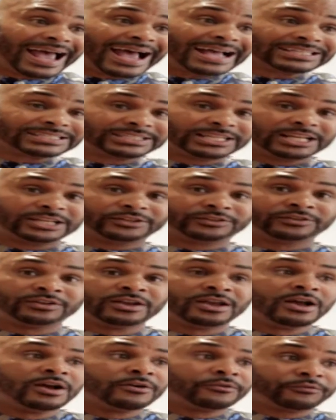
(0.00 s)

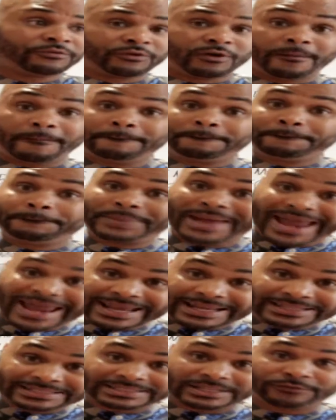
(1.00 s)
assets from
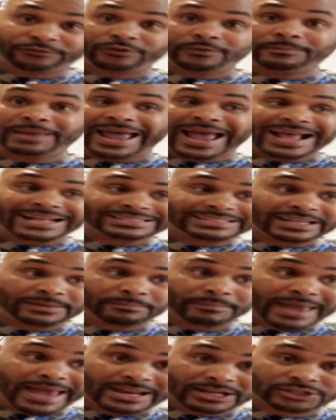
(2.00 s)
banks and from
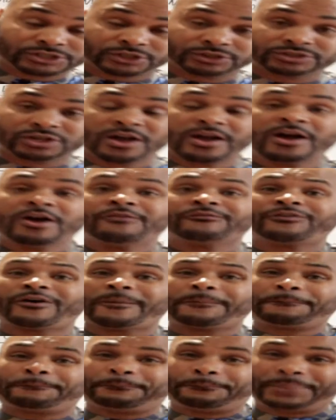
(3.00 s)
asset managers
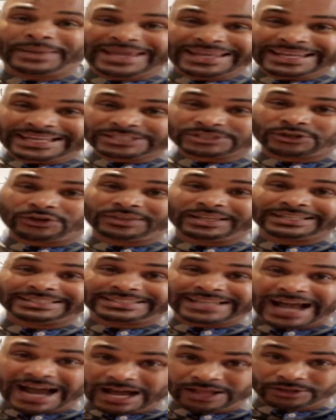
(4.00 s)
for pennies
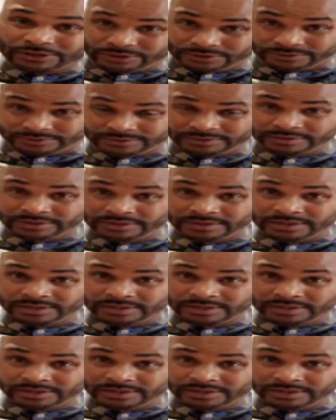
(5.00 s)
on the dollar.